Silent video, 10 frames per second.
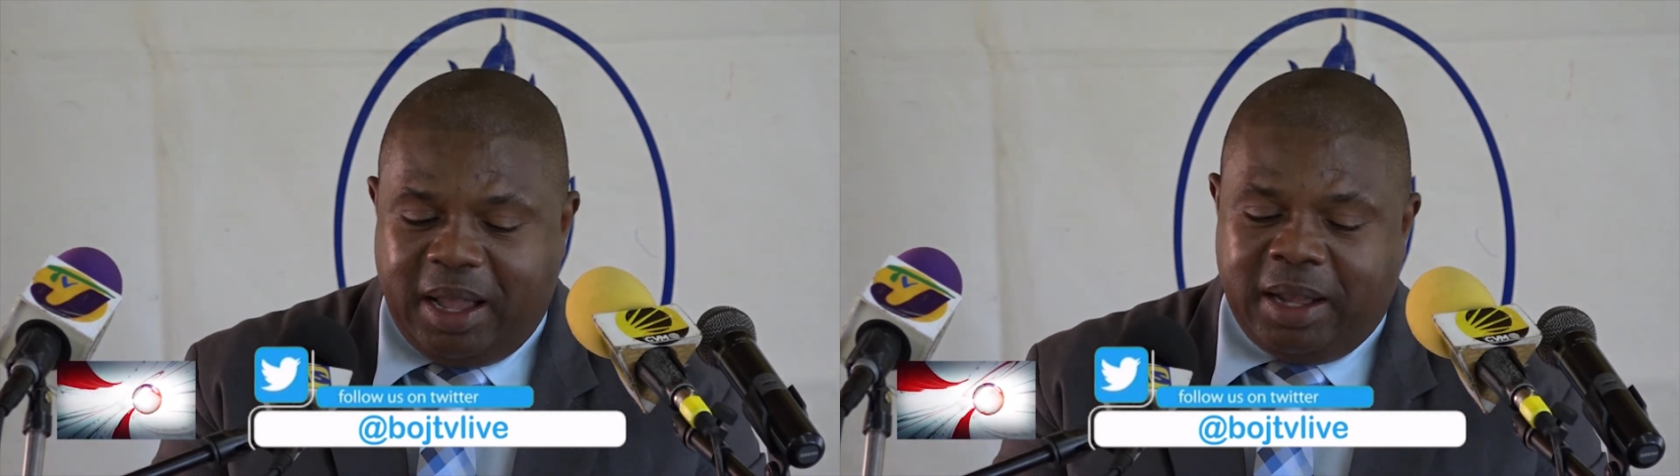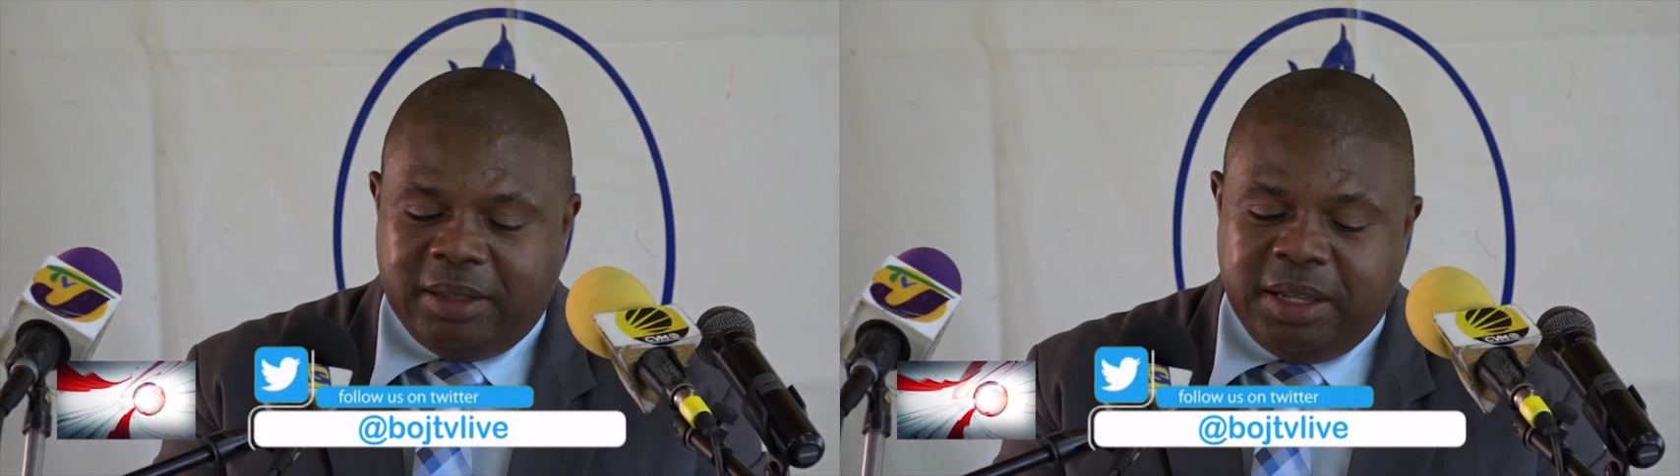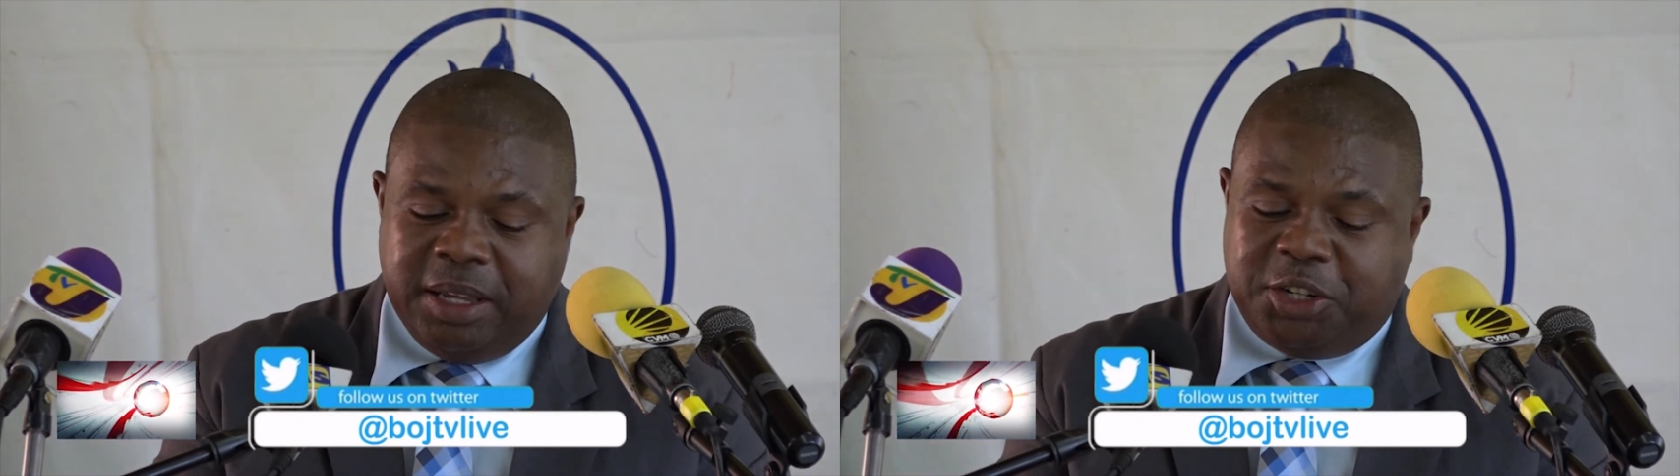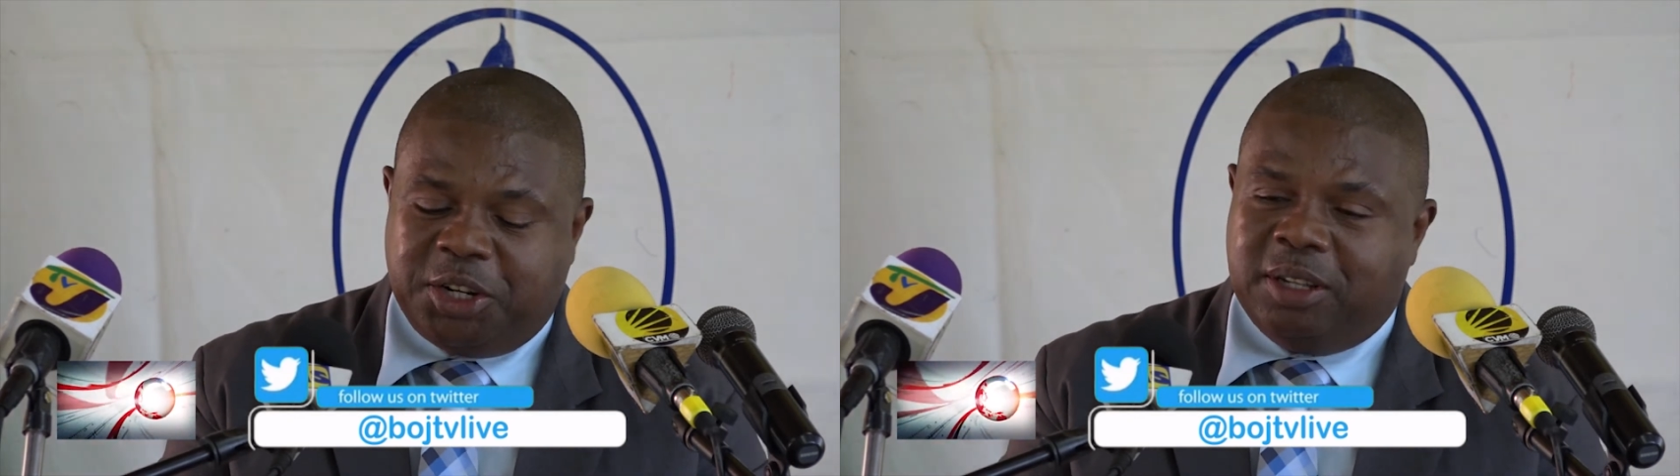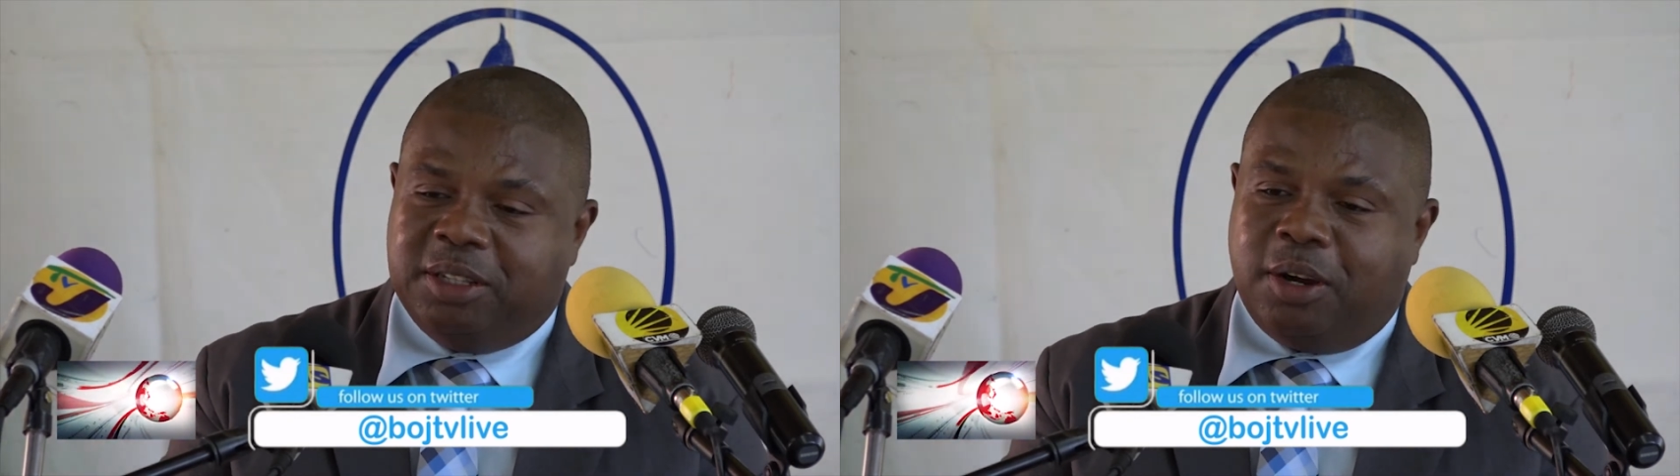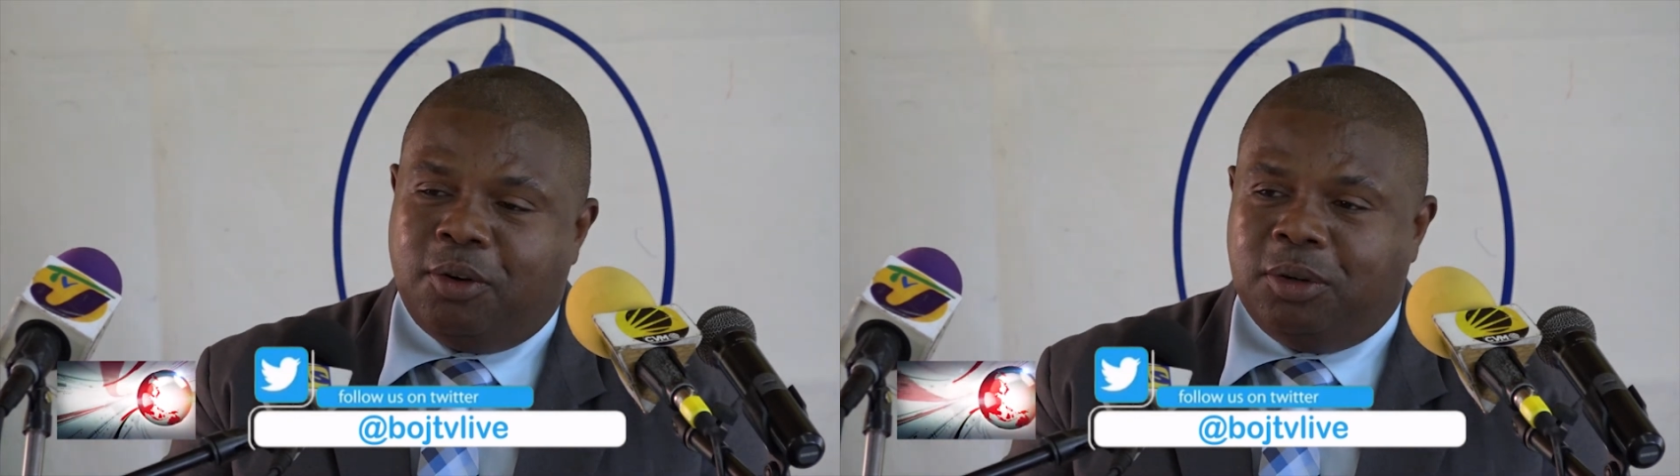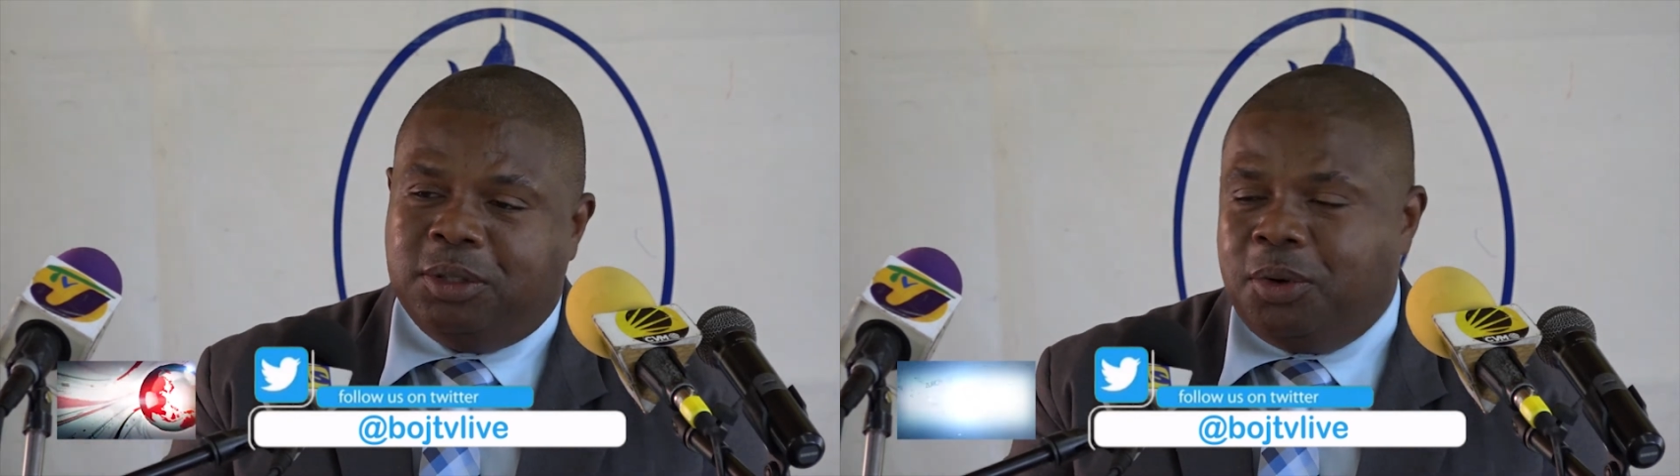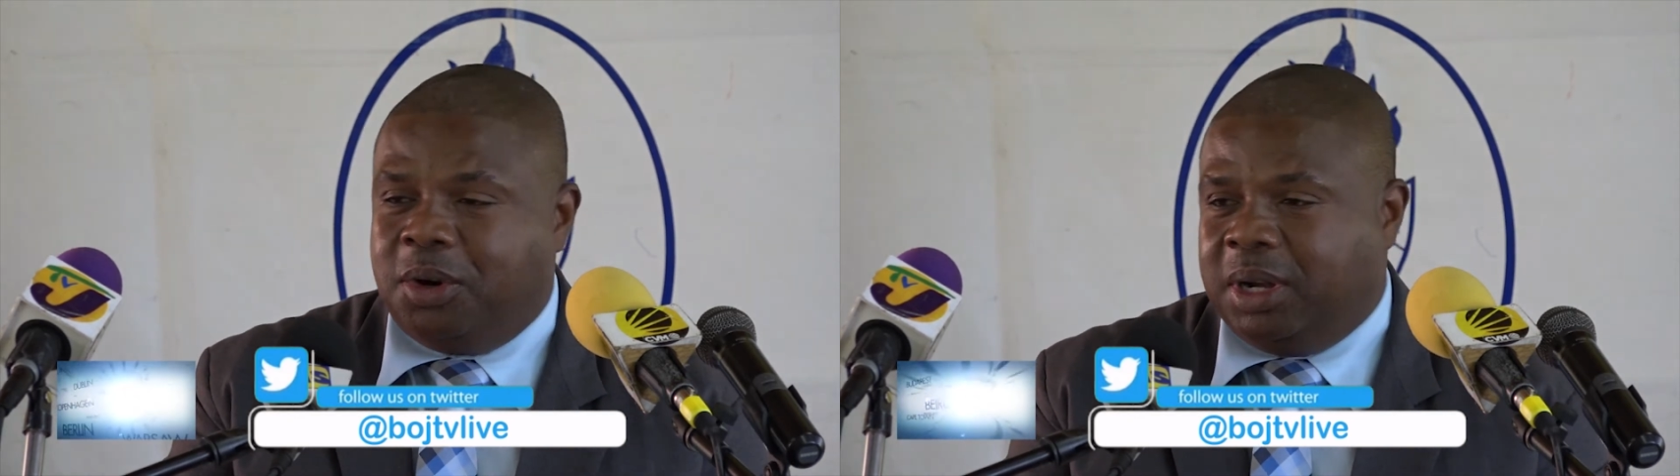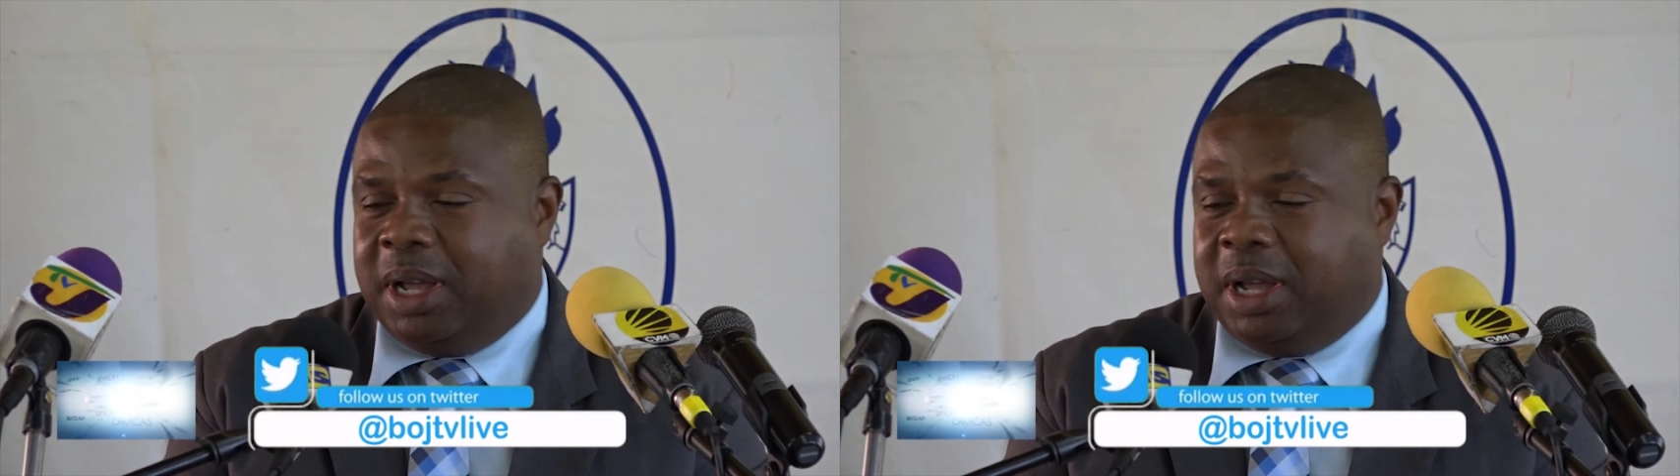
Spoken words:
and nations around the world.